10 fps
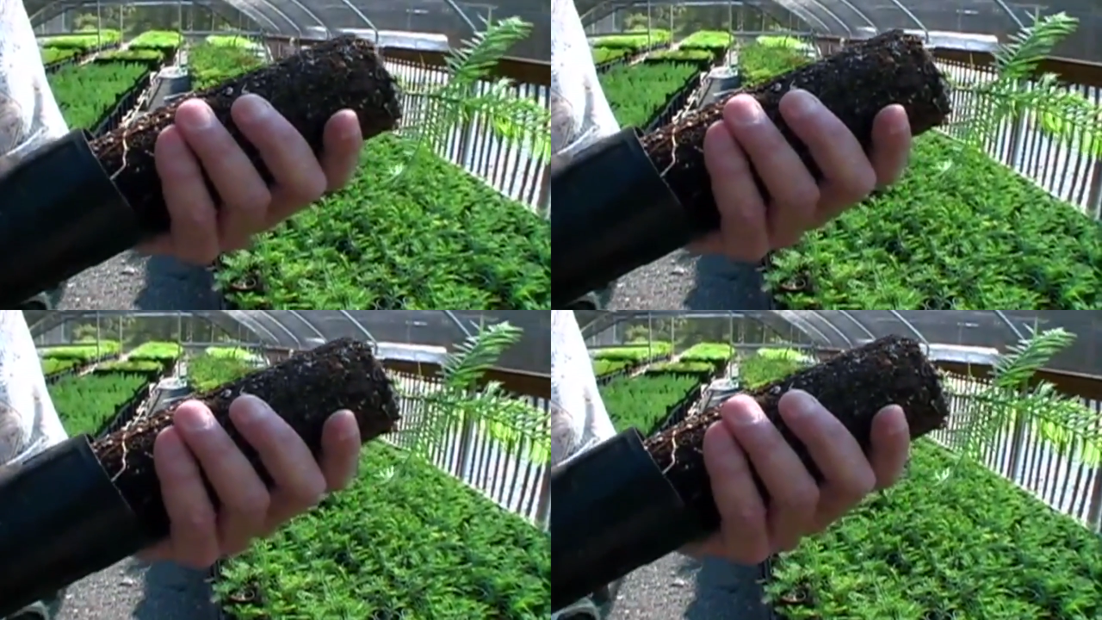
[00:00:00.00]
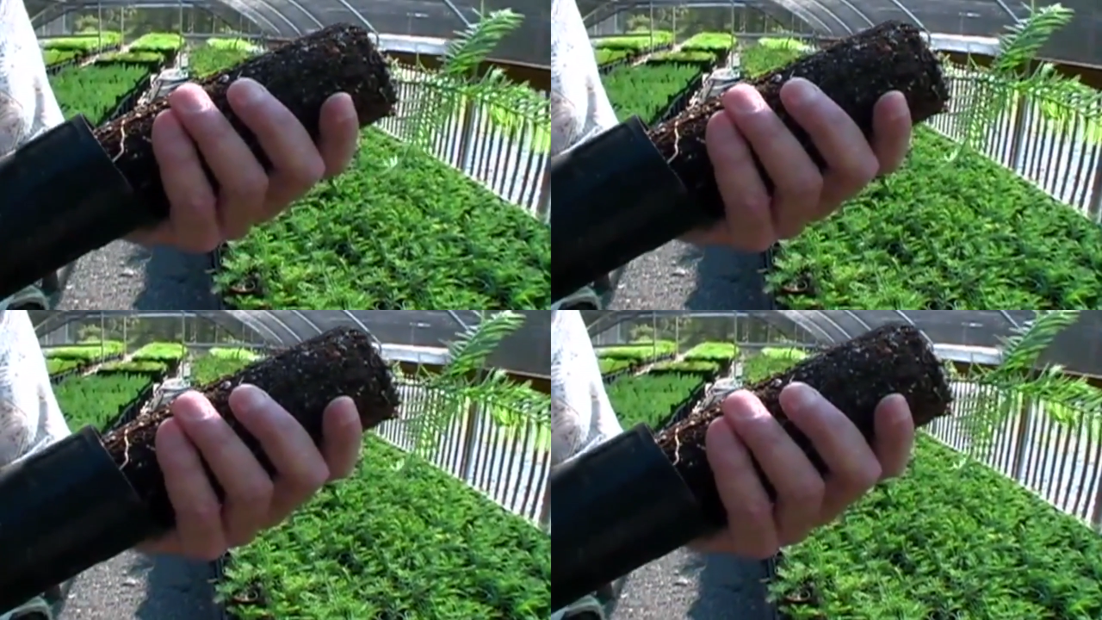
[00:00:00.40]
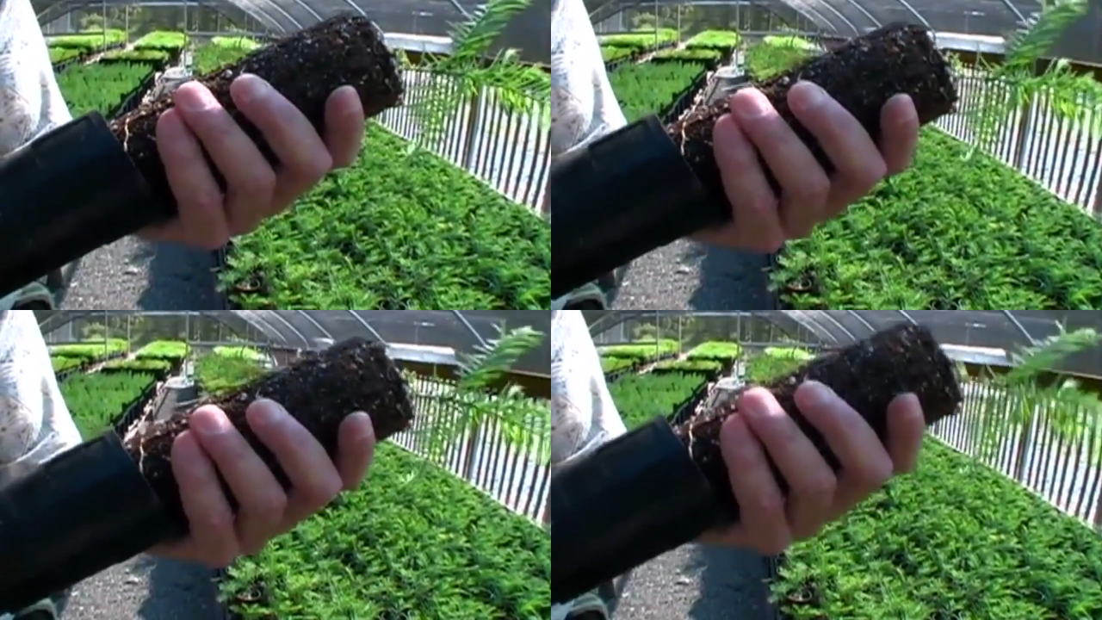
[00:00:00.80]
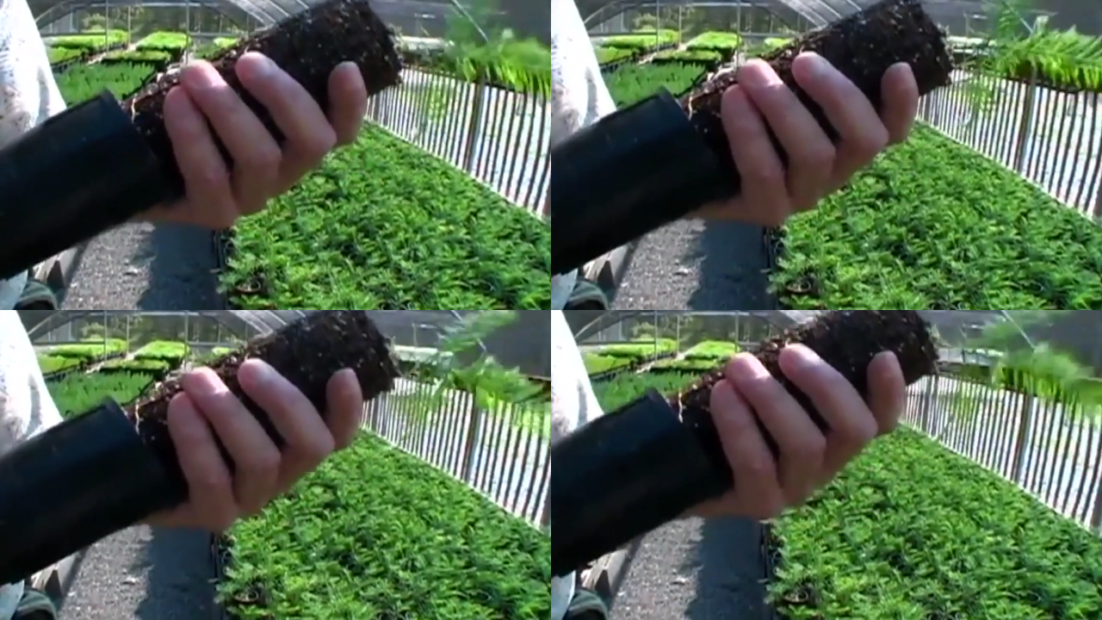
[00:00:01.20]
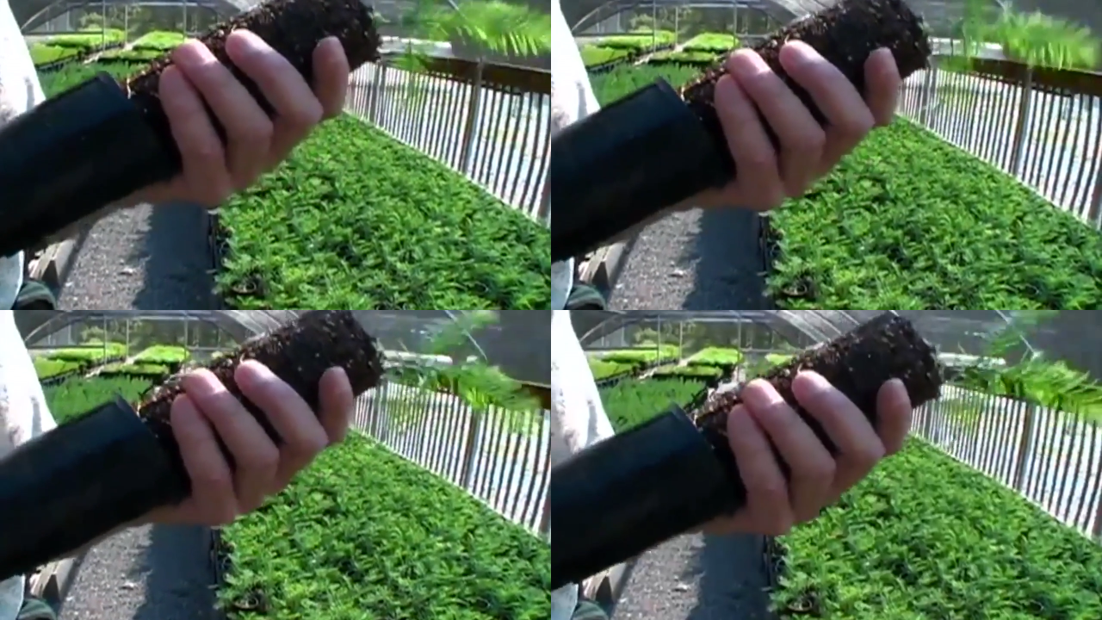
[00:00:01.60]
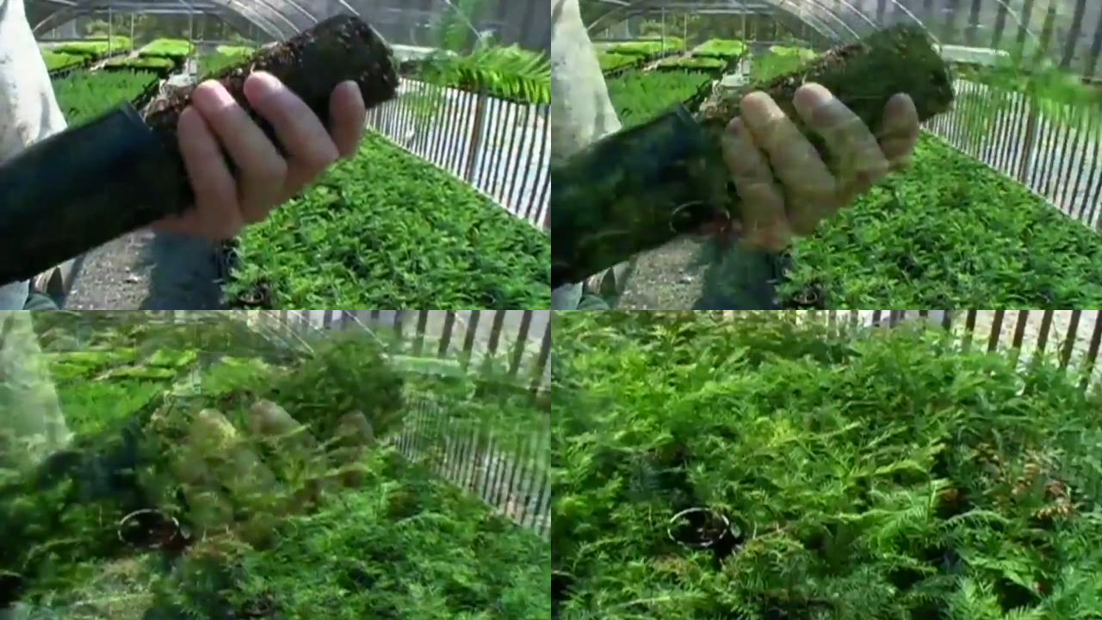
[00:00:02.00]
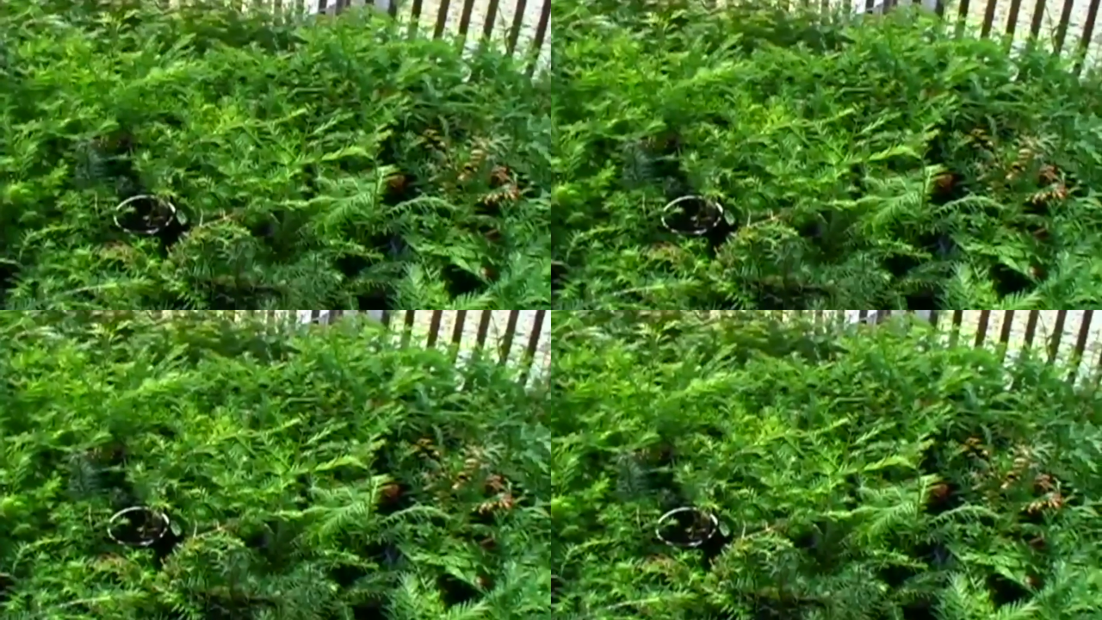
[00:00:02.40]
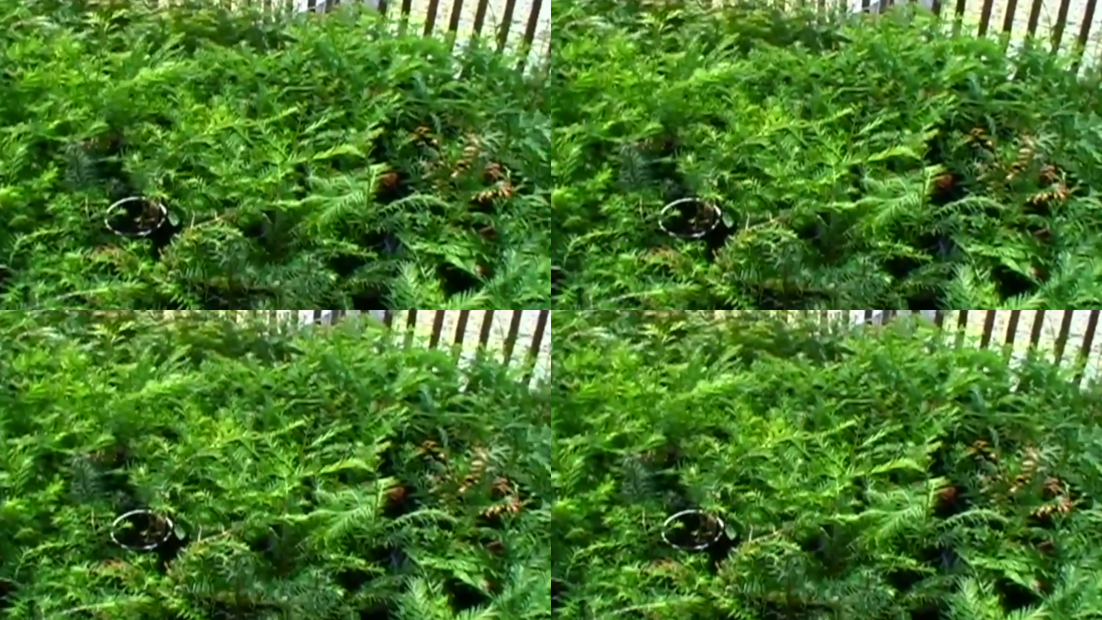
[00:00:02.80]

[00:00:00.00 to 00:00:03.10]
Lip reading: [unreadable: no face in view]